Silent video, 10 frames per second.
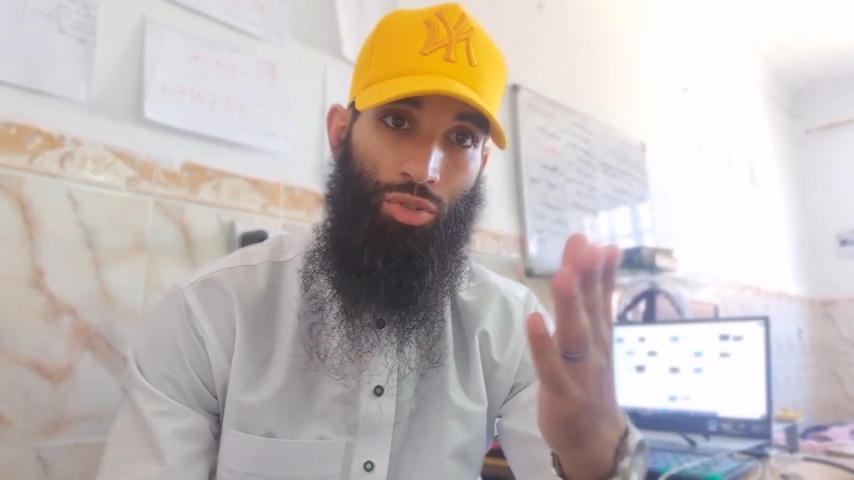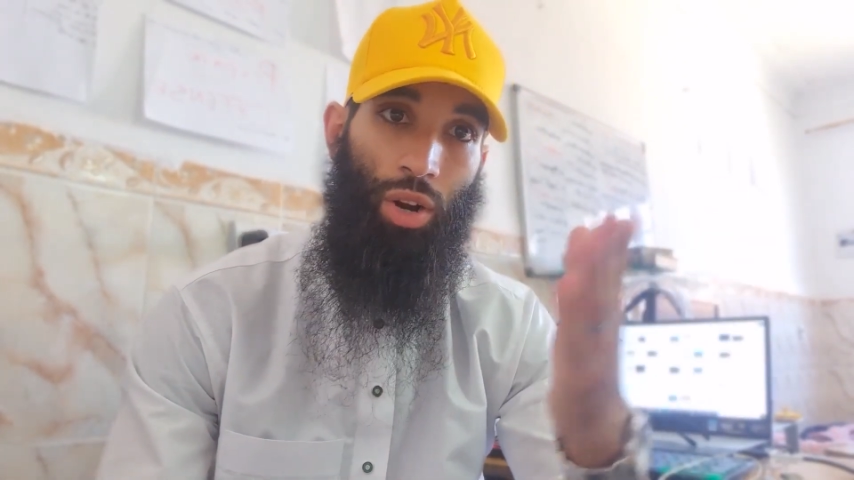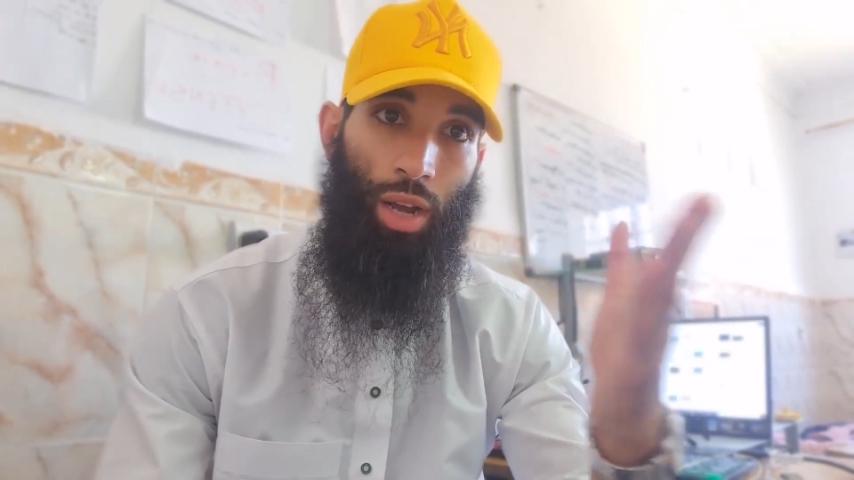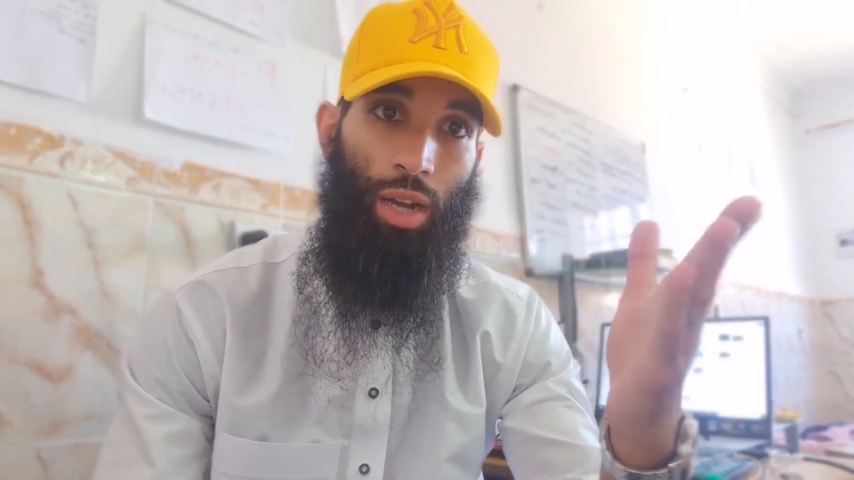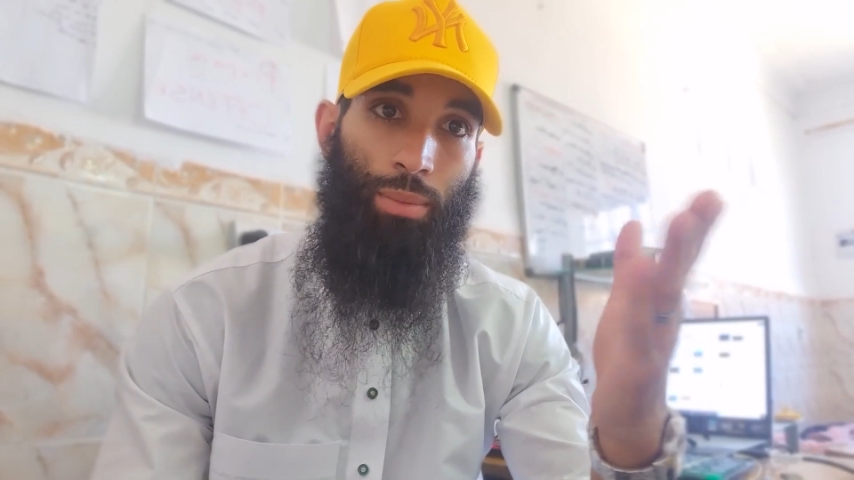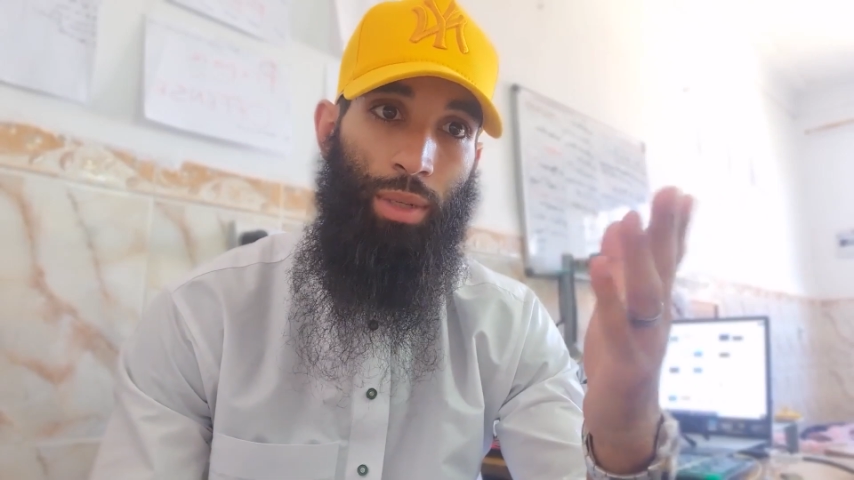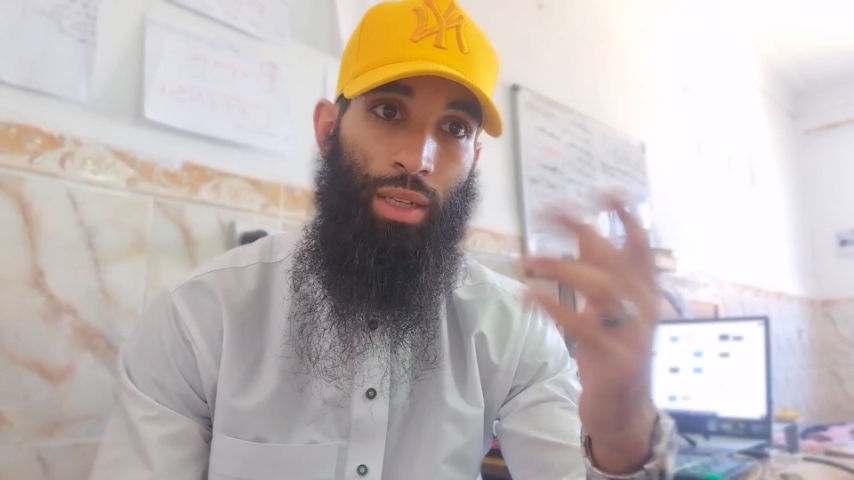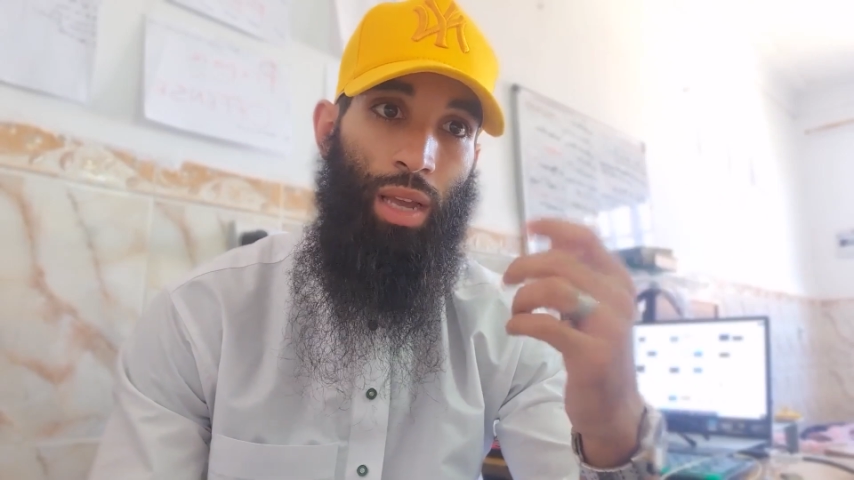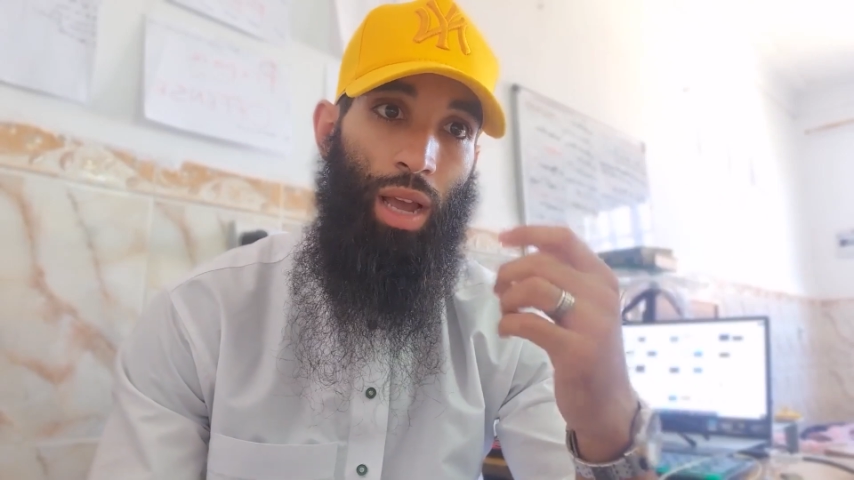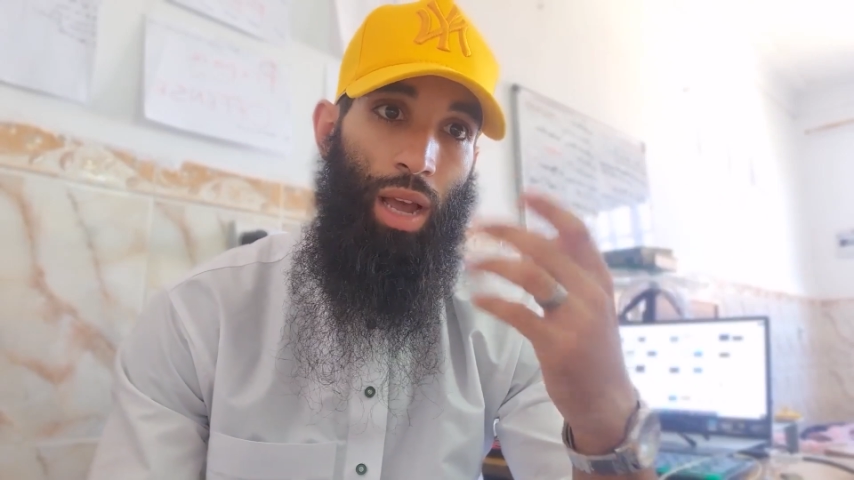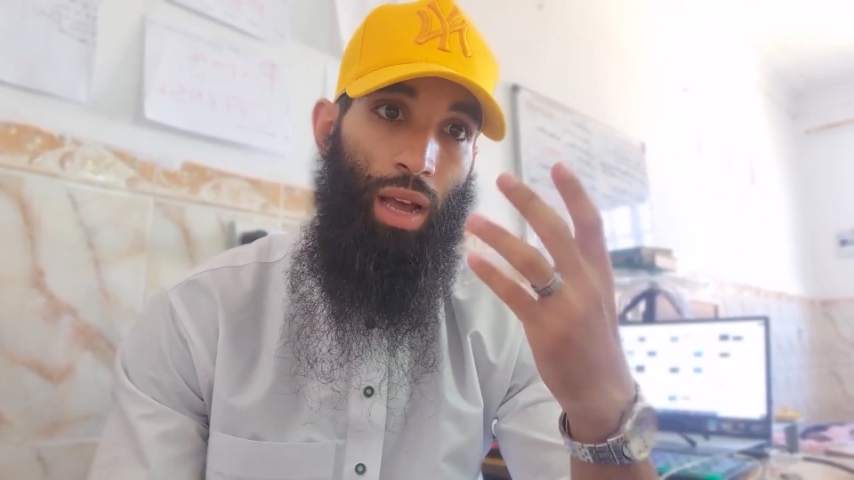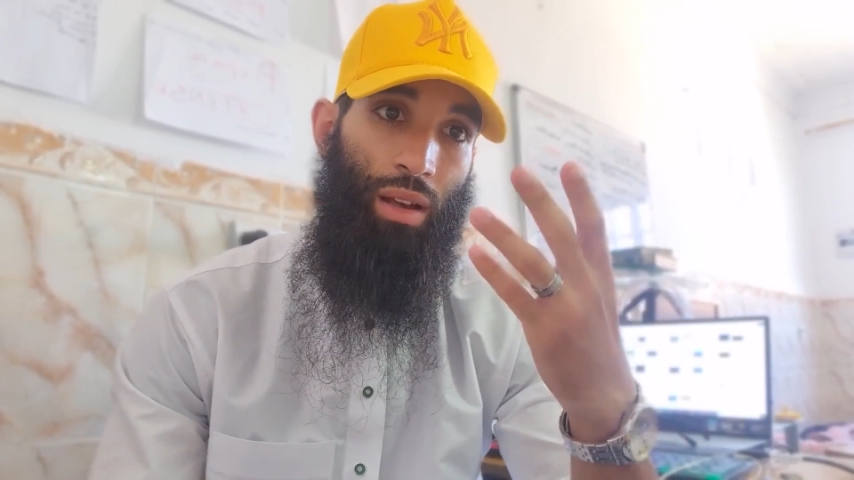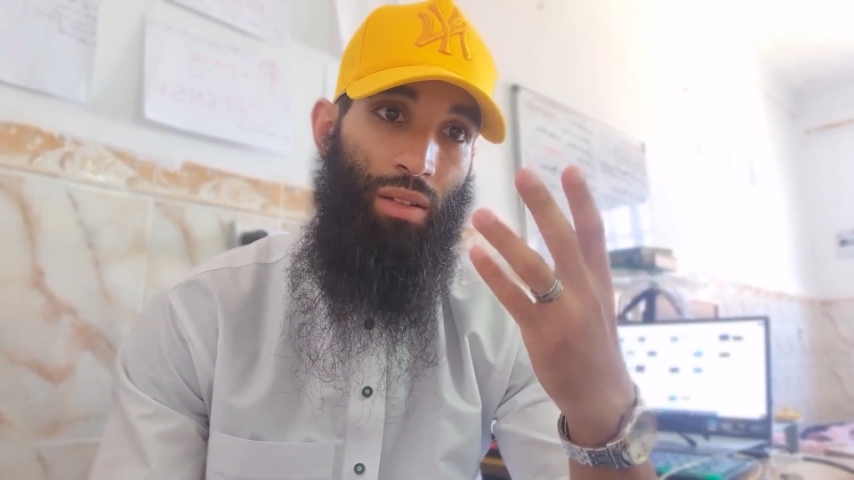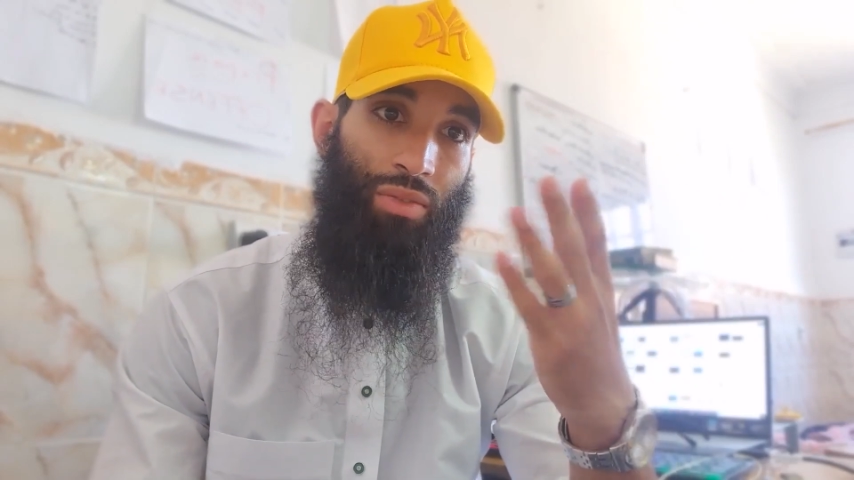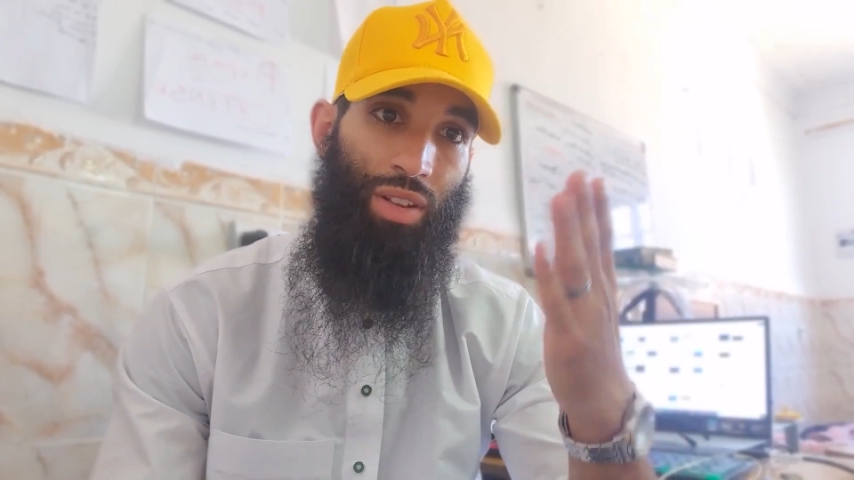Try Hack Me
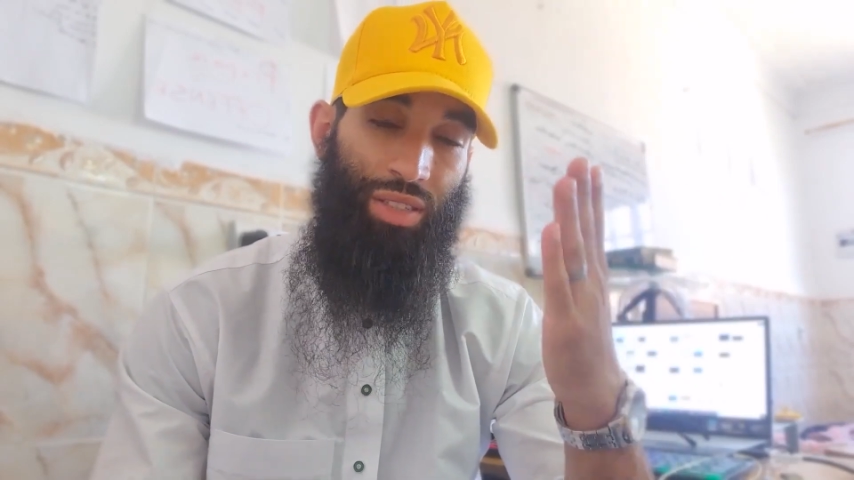have